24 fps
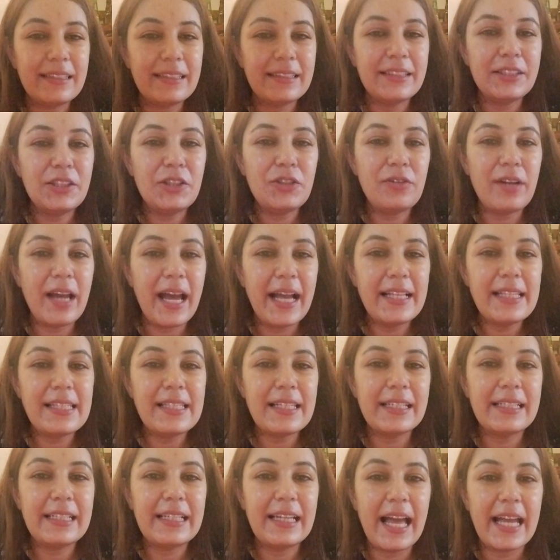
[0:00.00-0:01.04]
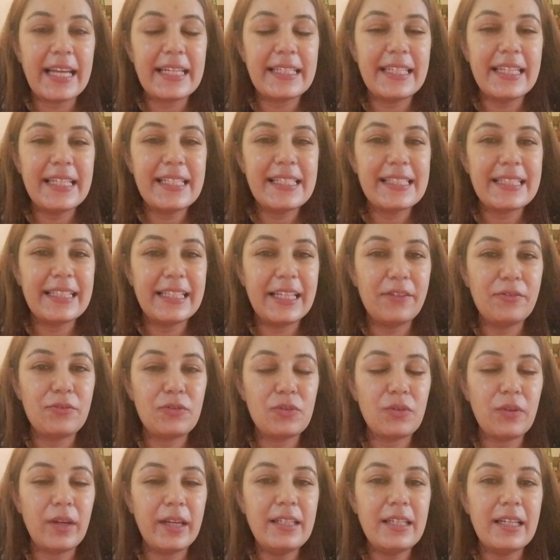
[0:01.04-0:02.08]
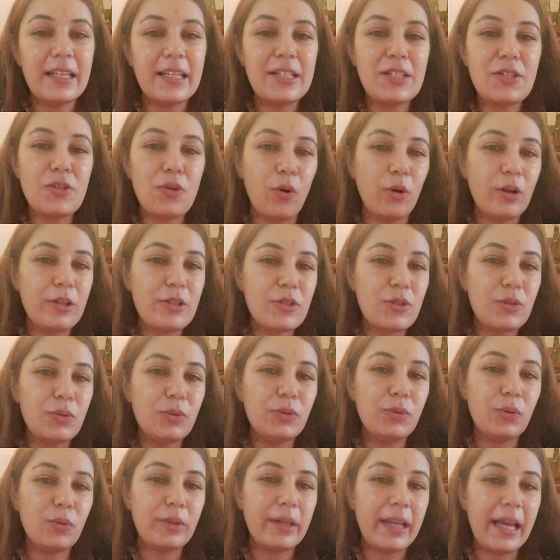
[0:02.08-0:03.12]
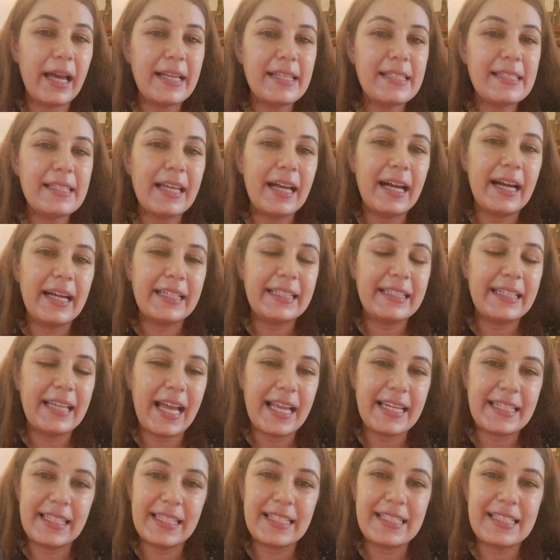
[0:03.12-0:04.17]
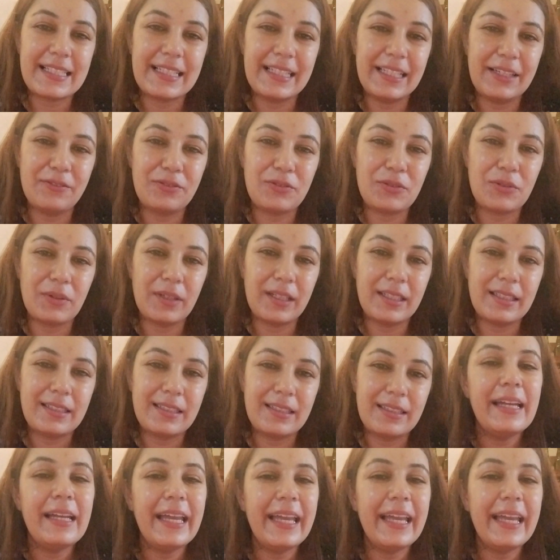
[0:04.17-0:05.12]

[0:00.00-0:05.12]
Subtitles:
The transatlantic slave trade is also known as Atlantic slave trade.